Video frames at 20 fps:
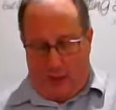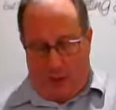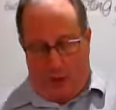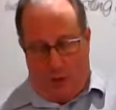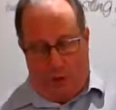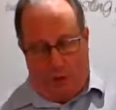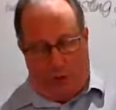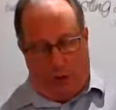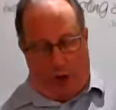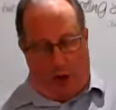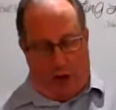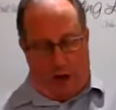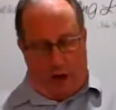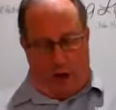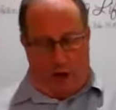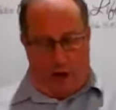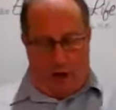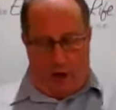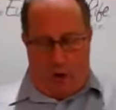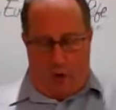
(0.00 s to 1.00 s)
who long
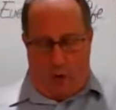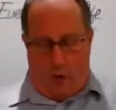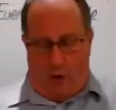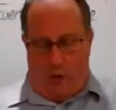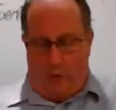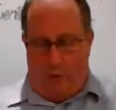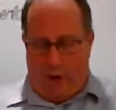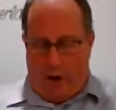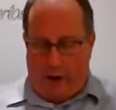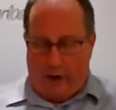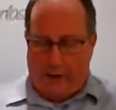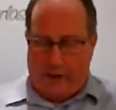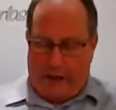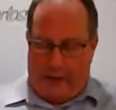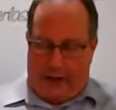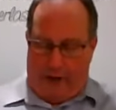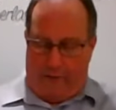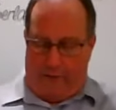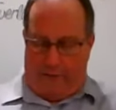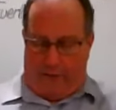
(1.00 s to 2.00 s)
ago were marked
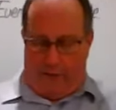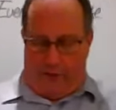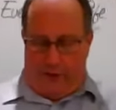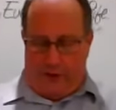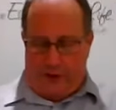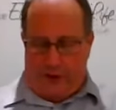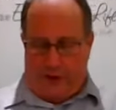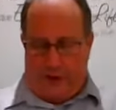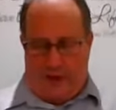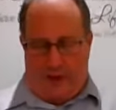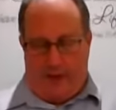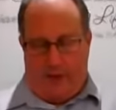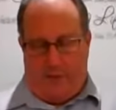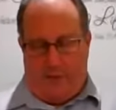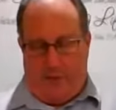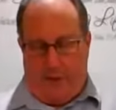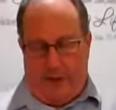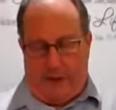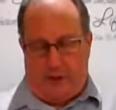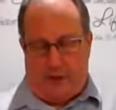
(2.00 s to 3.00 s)
out for this
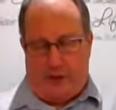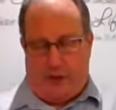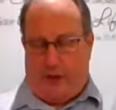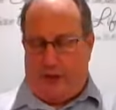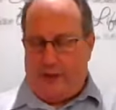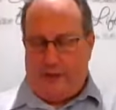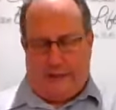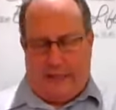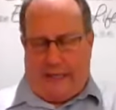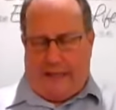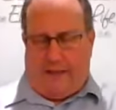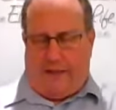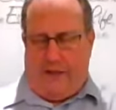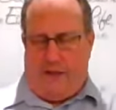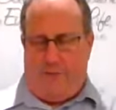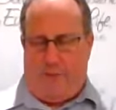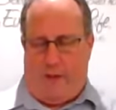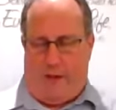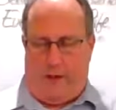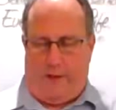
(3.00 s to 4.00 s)
condemnation,
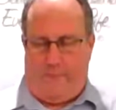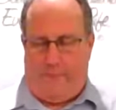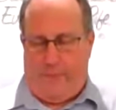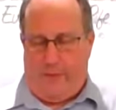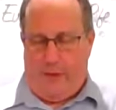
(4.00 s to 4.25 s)
ungodly men